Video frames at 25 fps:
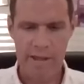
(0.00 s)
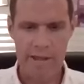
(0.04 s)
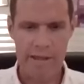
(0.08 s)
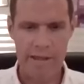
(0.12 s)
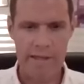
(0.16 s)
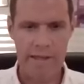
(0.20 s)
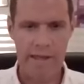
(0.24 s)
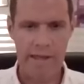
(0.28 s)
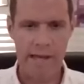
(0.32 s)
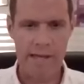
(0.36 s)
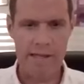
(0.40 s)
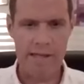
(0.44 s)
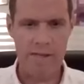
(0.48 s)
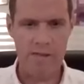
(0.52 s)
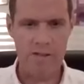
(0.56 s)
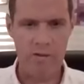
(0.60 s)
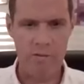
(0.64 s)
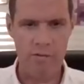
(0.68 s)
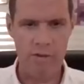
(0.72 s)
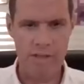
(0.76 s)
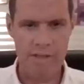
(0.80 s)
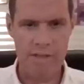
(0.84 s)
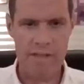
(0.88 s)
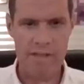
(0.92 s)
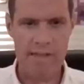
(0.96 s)
from speaking to
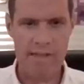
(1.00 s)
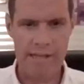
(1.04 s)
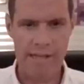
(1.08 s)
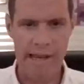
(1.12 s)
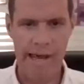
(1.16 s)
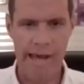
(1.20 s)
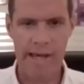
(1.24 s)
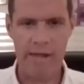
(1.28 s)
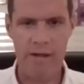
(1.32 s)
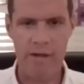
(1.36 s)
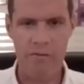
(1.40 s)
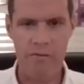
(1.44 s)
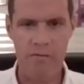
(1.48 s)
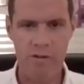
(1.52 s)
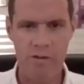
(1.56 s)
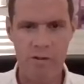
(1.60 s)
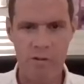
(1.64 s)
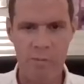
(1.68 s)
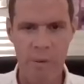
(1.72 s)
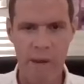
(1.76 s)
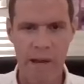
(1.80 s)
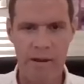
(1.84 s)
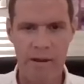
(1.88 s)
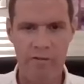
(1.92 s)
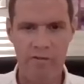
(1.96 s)
clients, there is this
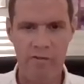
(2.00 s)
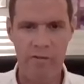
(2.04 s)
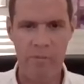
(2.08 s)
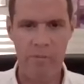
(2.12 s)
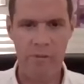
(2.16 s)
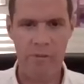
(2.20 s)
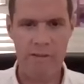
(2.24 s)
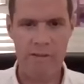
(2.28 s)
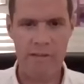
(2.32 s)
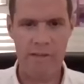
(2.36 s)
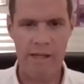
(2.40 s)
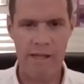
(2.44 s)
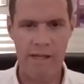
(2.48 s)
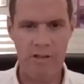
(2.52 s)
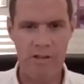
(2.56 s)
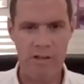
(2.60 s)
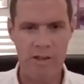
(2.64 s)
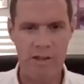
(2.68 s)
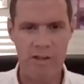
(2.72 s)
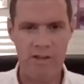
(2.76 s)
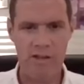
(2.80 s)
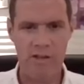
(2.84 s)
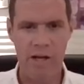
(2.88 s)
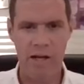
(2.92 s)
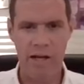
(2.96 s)
lack of respect from
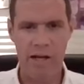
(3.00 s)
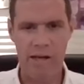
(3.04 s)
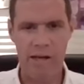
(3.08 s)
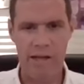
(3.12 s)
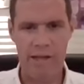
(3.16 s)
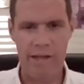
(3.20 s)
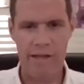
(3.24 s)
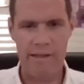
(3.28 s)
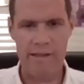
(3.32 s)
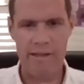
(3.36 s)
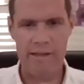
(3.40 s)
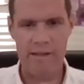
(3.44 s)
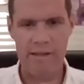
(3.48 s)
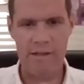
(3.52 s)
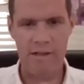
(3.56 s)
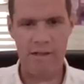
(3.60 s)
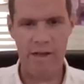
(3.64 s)
the sage and the child,